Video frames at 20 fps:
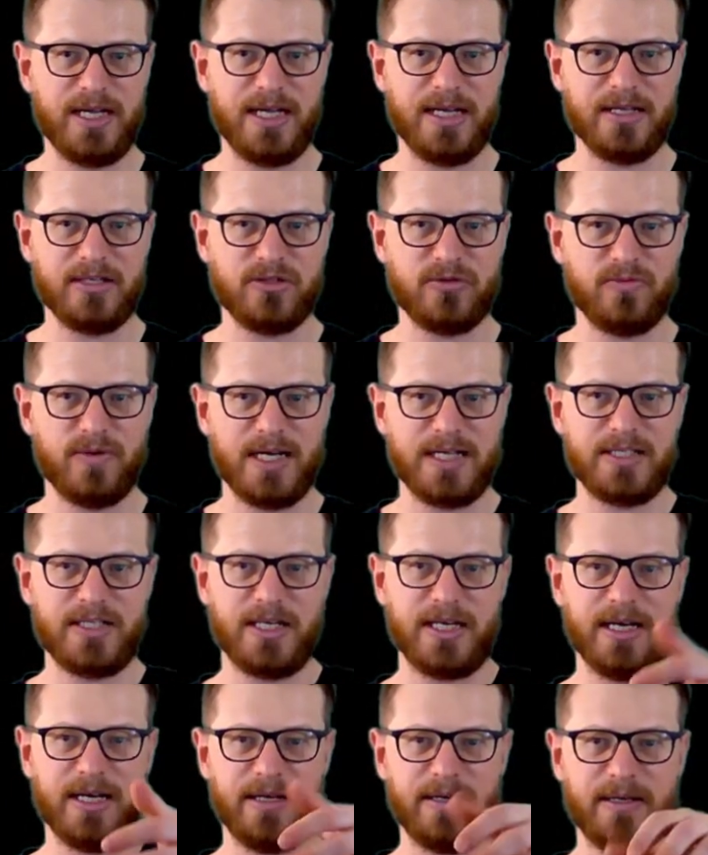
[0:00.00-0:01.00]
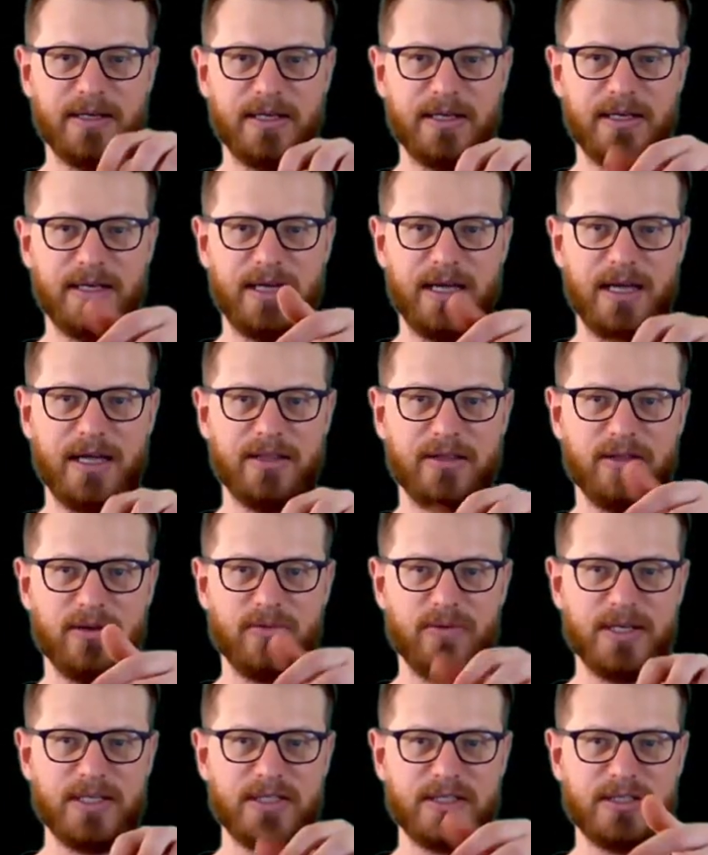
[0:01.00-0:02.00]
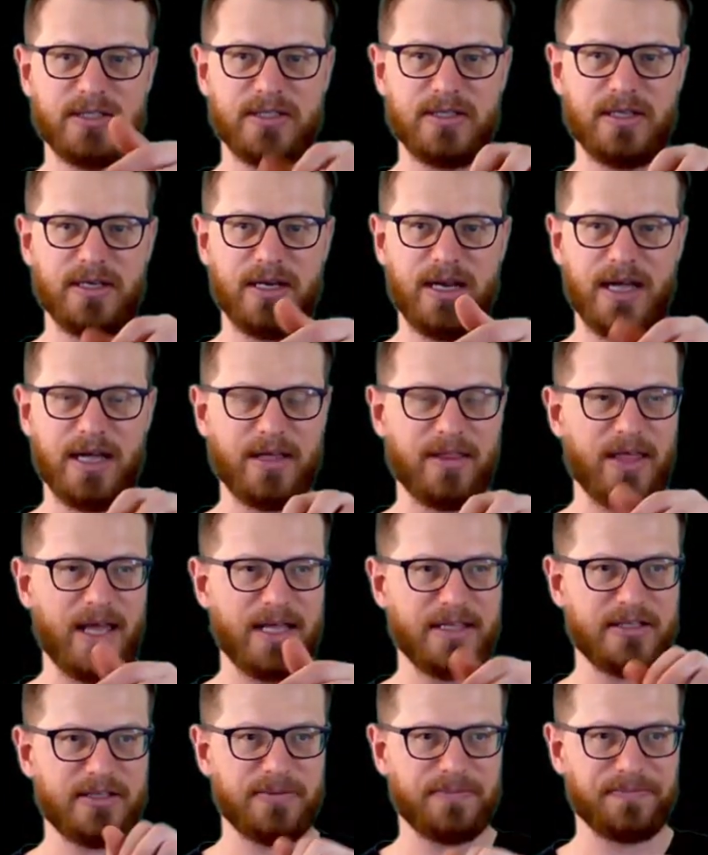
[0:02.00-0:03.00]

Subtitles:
is right here in the wrist like that.